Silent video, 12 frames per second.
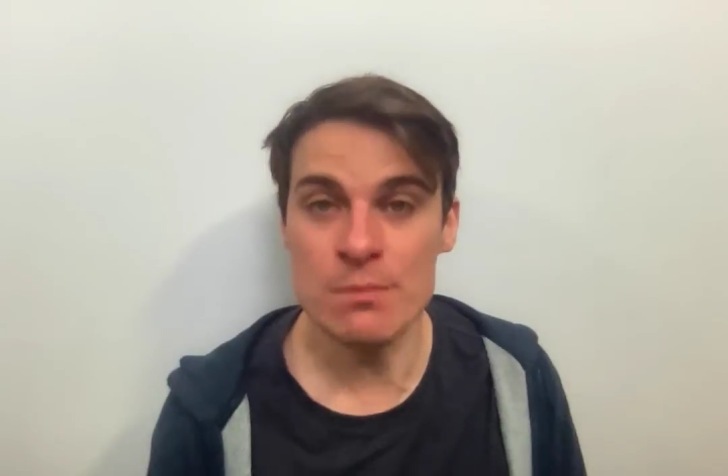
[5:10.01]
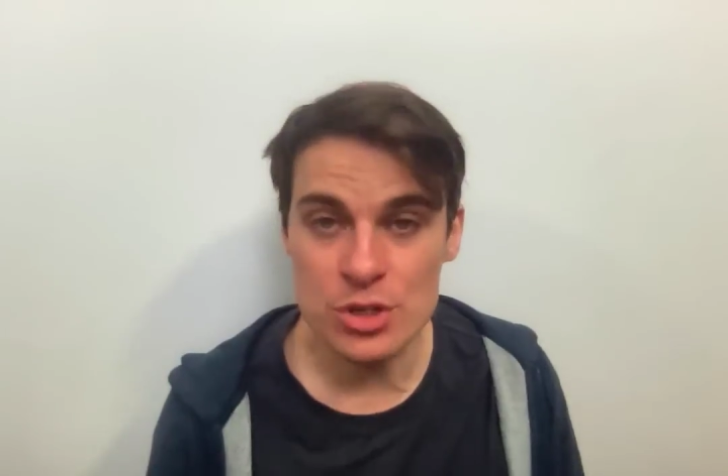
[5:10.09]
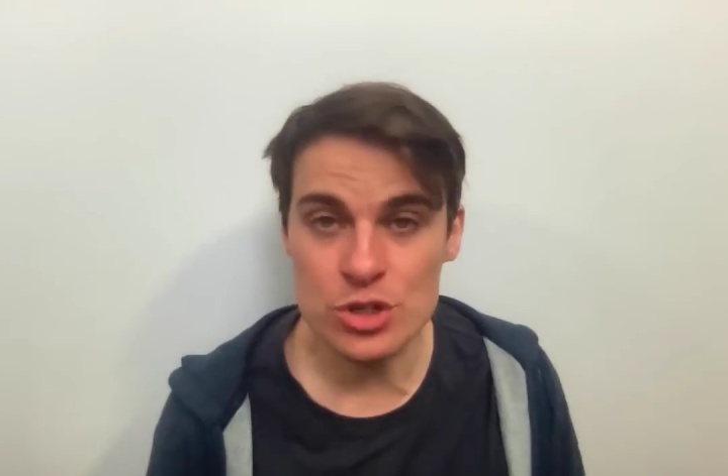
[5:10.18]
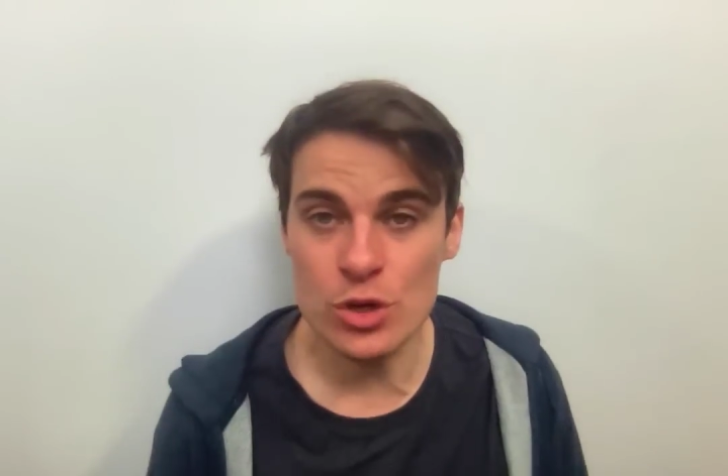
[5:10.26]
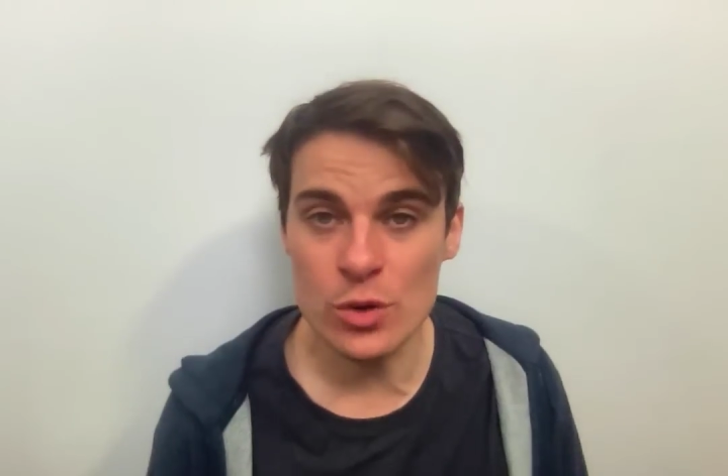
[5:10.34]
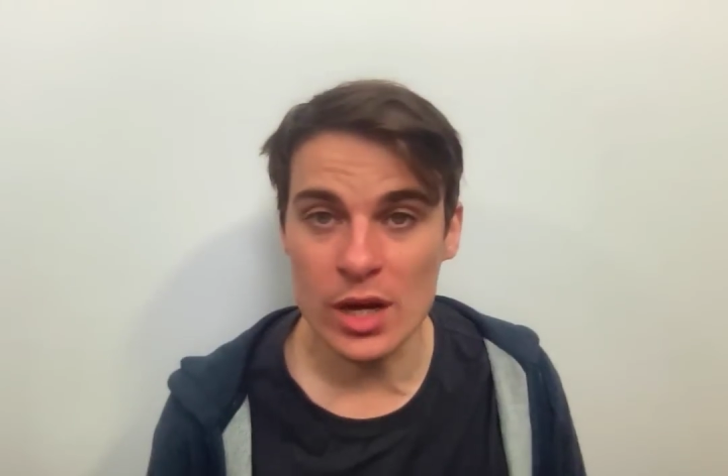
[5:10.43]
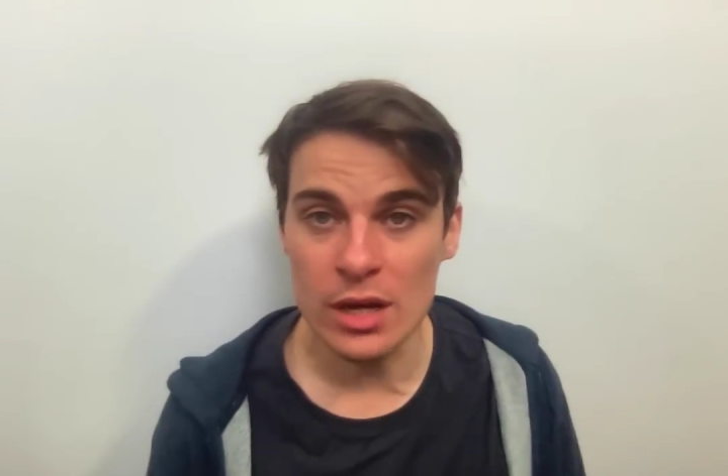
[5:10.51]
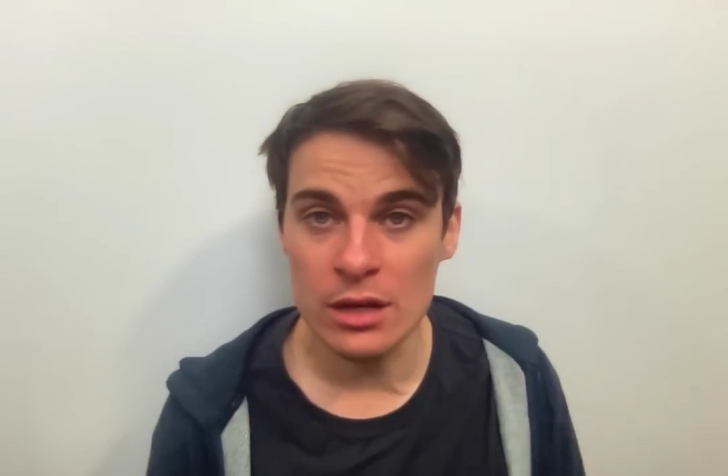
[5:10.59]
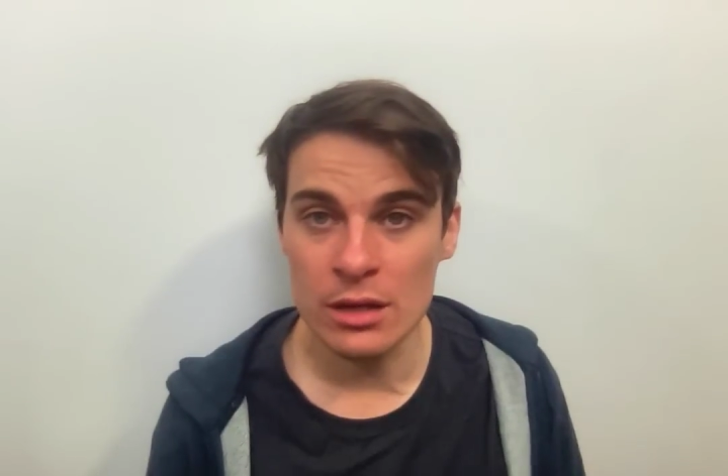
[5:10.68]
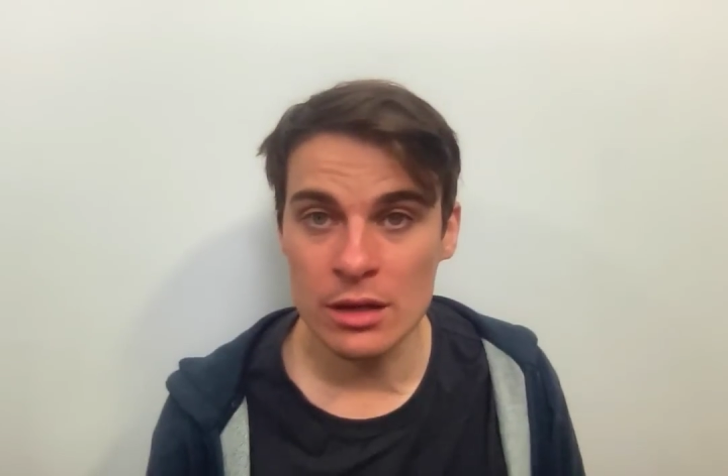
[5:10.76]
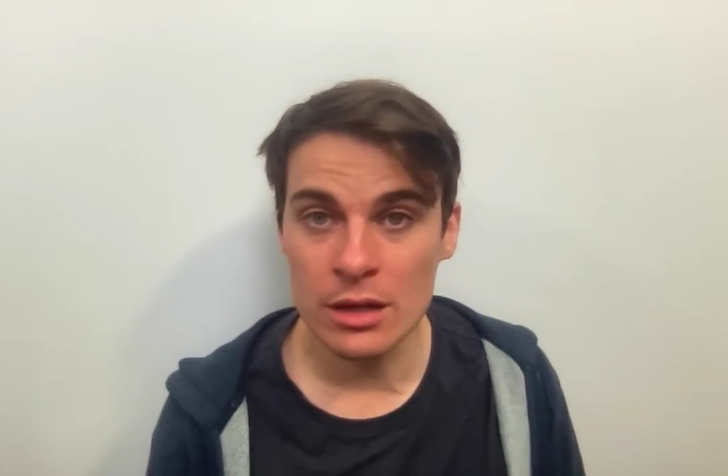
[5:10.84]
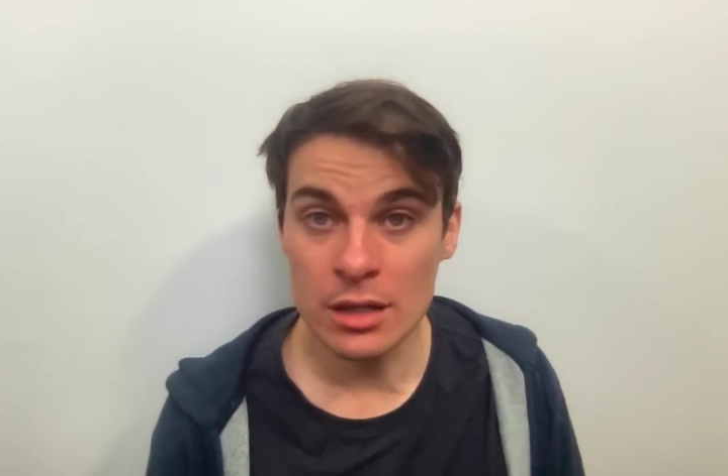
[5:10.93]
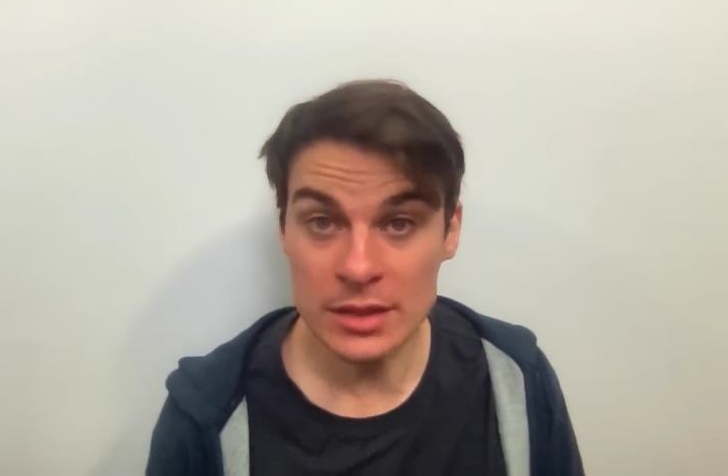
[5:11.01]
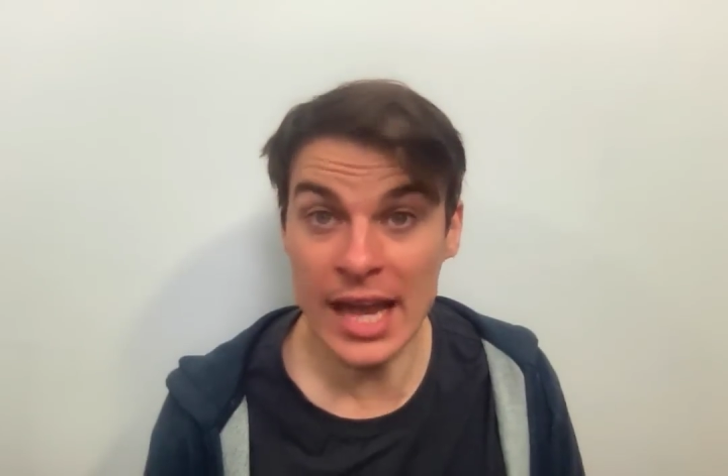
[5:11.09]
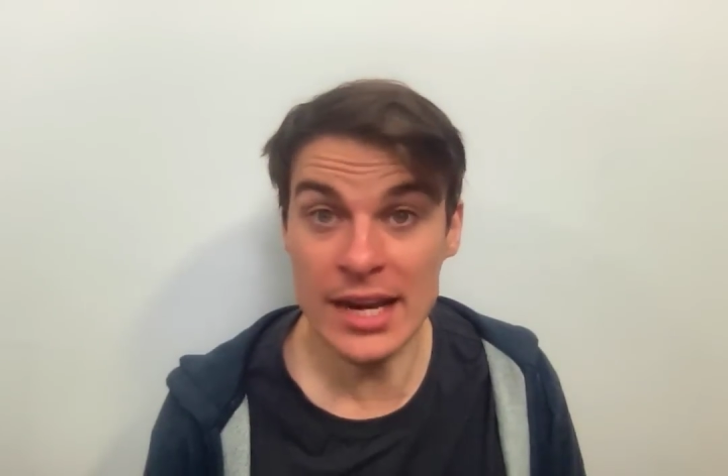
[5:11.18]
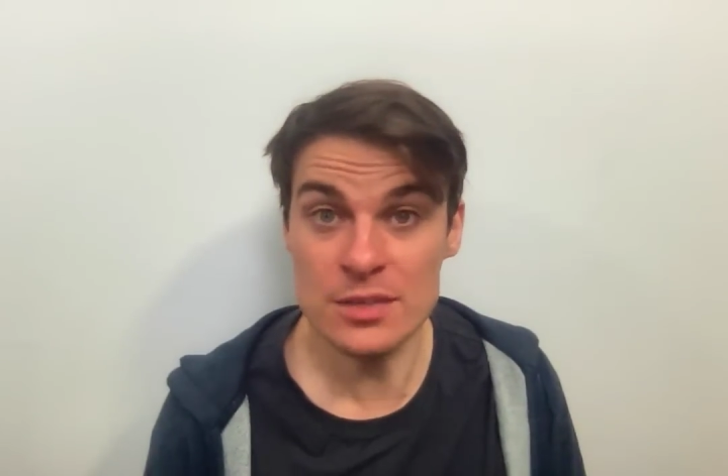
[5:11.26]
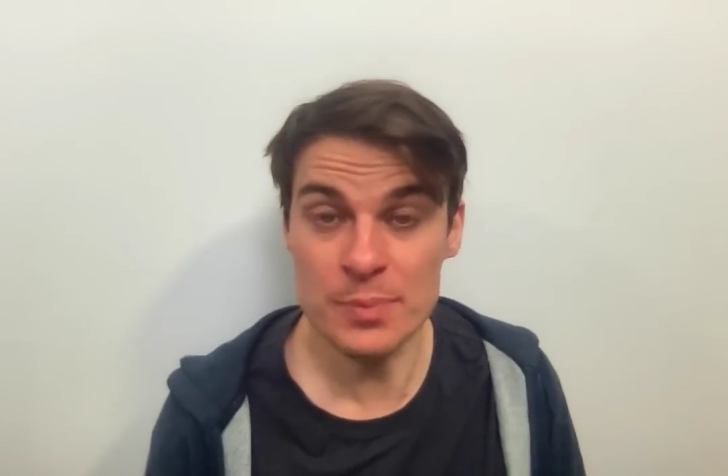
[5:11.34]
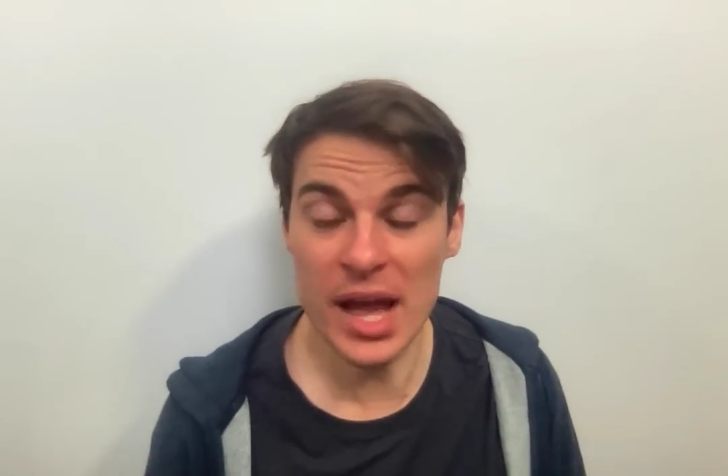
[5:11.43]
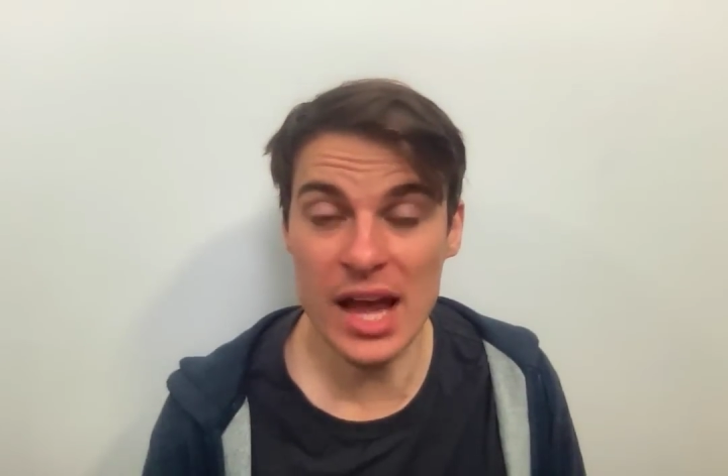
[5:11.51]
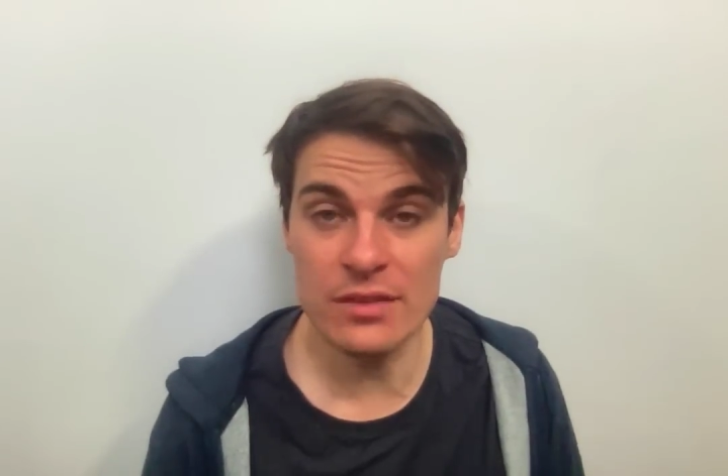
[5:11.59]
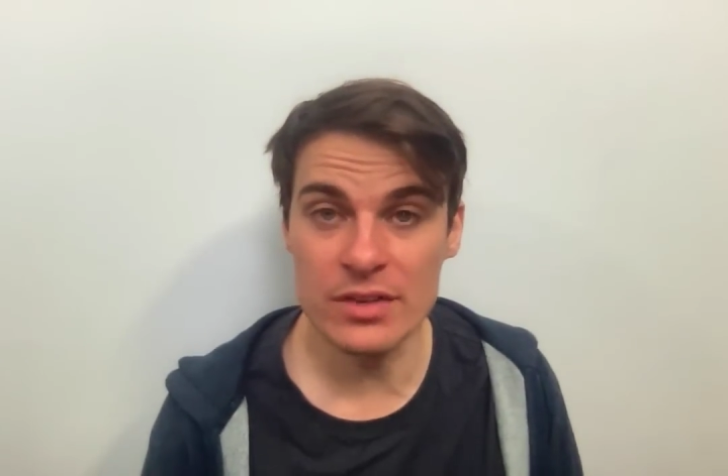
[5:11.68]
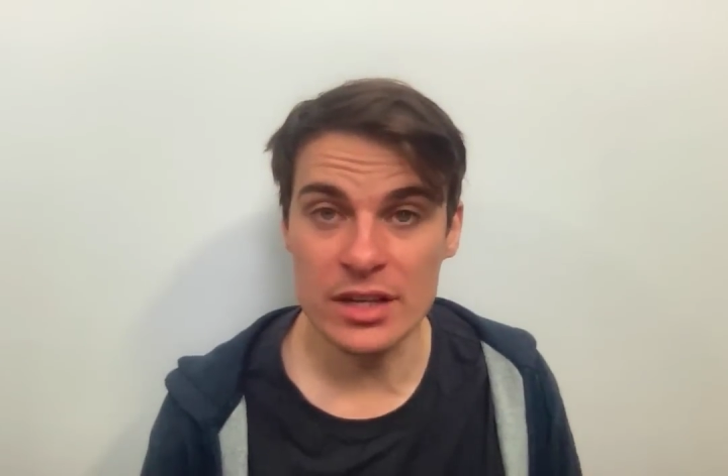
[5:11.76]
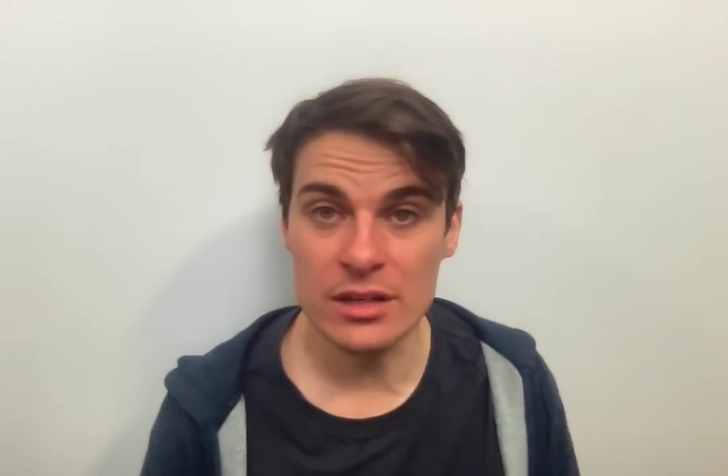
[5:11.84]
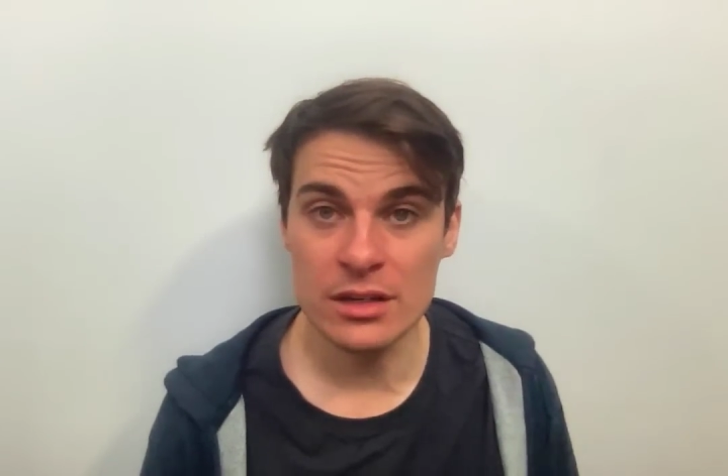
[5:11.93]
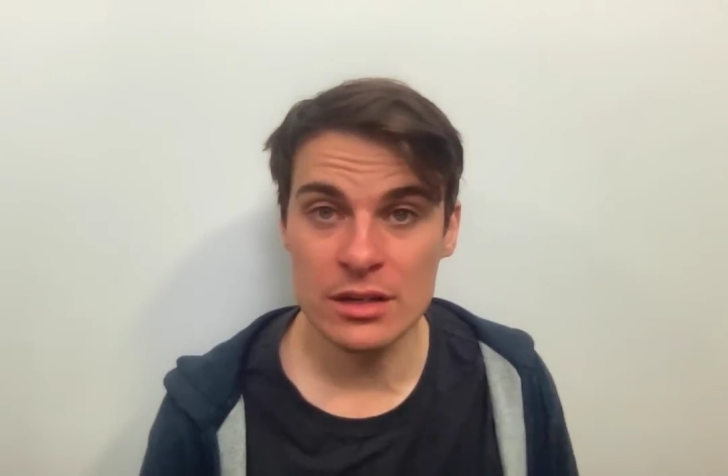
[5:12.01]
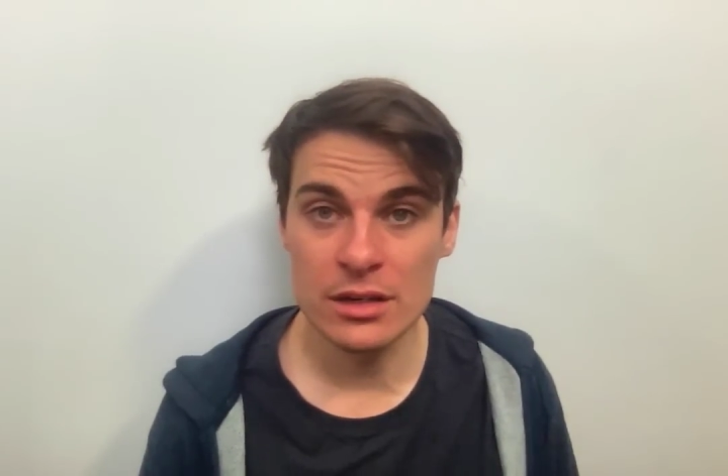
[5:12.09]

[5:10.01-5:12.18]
mature. That is part of it.